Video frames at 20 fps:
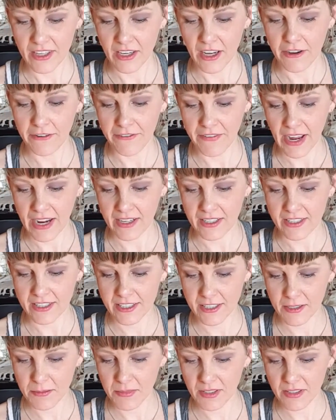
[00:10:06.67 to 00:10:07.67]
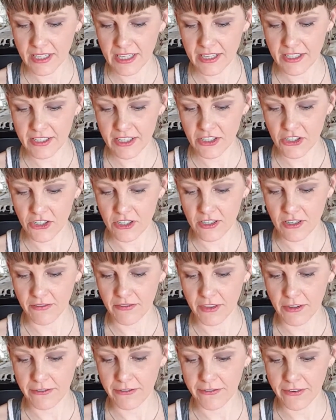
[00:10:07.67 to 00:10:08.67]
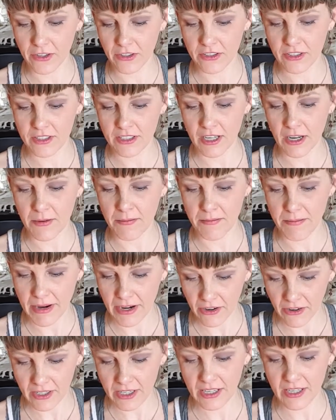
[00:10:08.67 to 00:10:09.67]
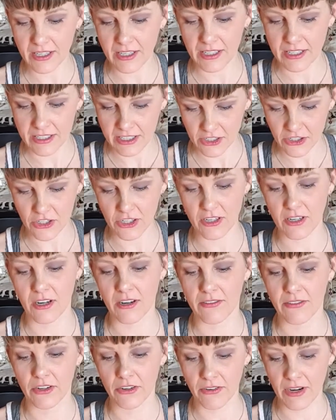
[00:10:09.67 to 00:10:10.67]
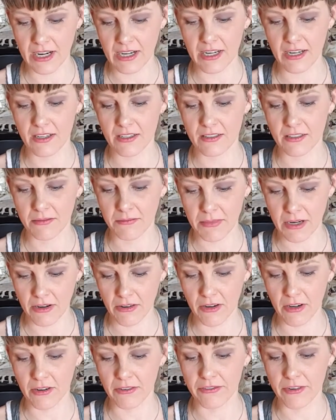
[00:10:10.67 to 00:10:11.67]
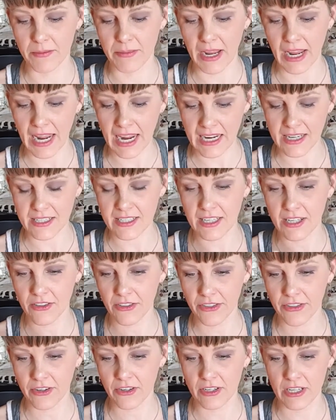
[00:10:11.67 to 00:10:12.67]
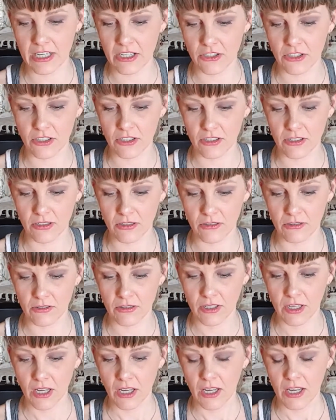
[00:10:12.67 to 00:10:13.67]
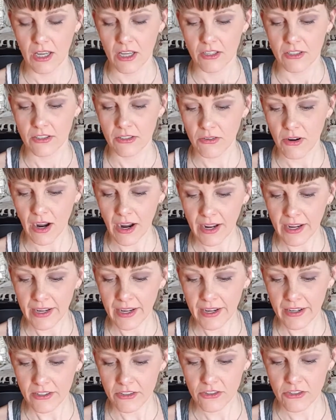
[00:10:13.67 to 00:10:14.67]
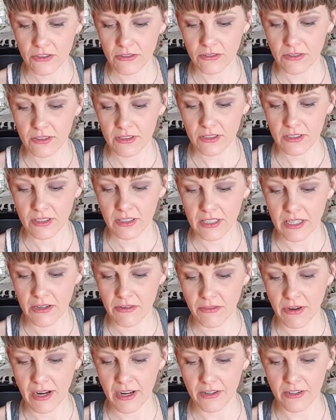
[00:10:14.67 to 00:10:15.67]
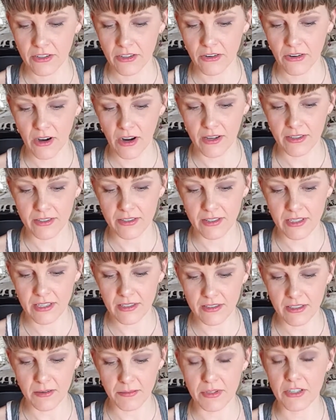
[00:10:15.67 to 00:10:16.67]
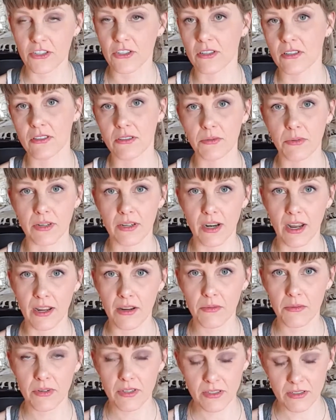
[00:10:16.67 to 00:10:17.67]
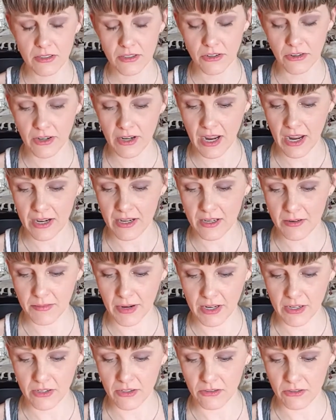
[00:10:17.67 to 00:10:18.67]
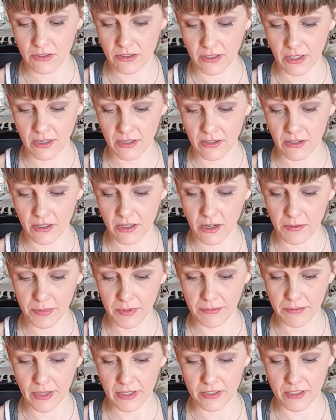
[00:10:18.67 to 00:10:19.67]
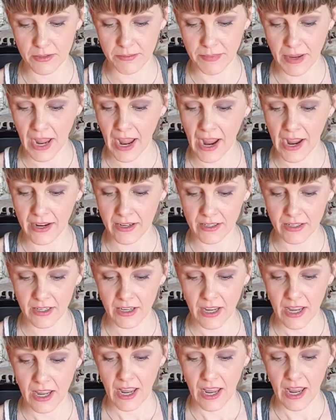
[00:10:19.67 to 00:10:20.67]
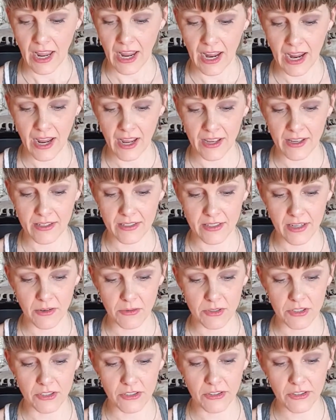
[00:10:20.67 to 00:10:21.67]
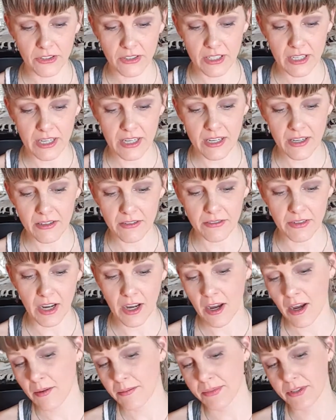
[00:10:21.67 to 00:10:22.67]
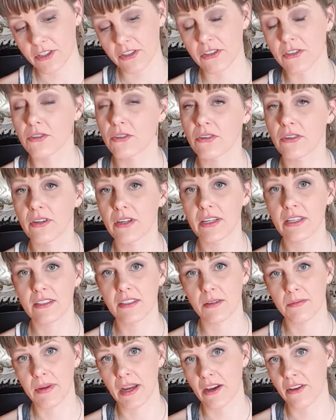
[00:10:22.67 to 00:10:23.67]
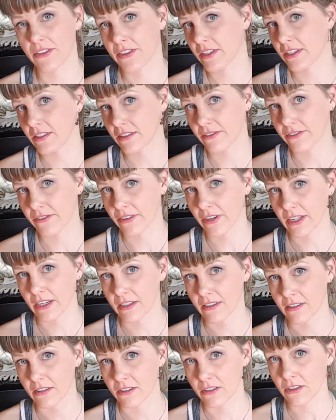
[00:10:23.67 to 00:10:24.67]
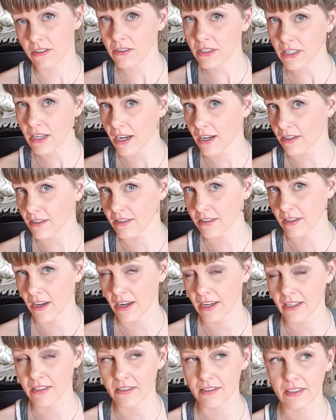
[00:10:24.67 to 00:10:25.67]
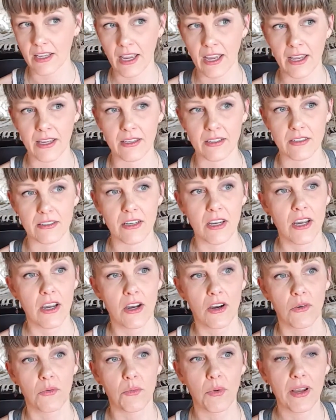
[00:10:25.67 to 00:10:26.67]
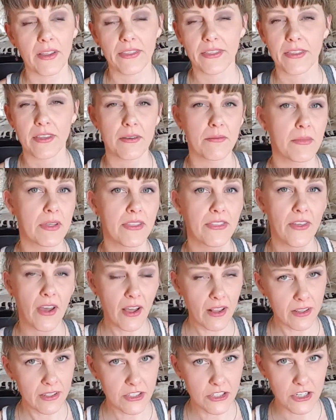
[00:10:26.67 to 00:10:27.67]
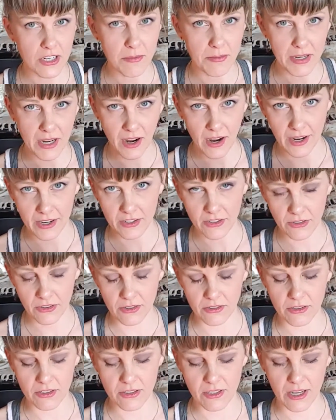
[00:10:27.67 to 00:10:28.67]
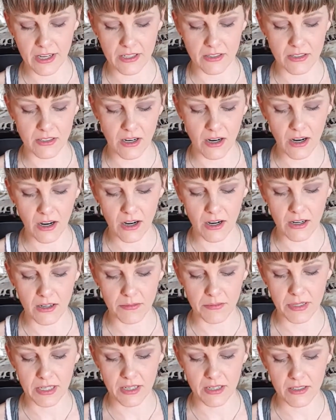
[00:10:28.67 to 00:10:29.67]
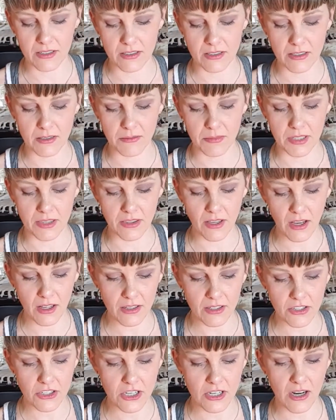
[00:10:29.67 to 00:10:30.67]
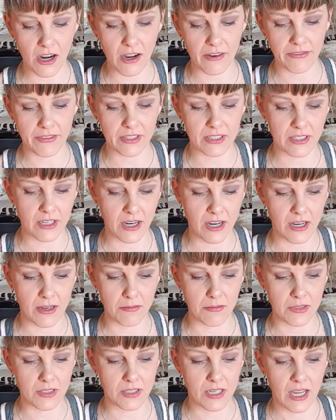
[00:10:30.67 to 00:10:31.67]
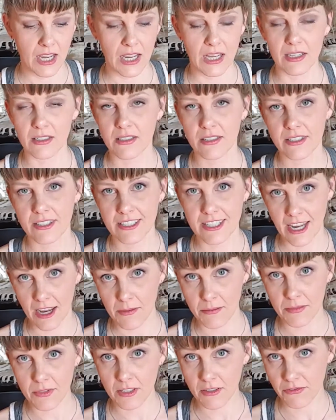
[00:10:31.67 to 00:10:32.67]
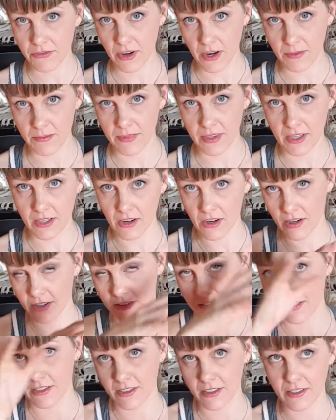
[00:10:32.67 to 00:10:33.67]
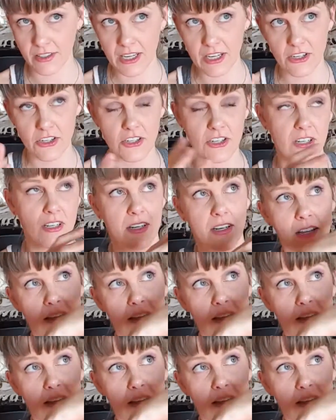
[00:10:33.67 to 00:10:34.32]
a facsimile edition of the first American edition of Urania's mirror from 1832. So I actually ran across these images when I was creating my newsletter a couple months back. And I was looking up stories about the different zodiac signs and what the mythology behind those signs are, because the mythology oftentimes it stems from the constellation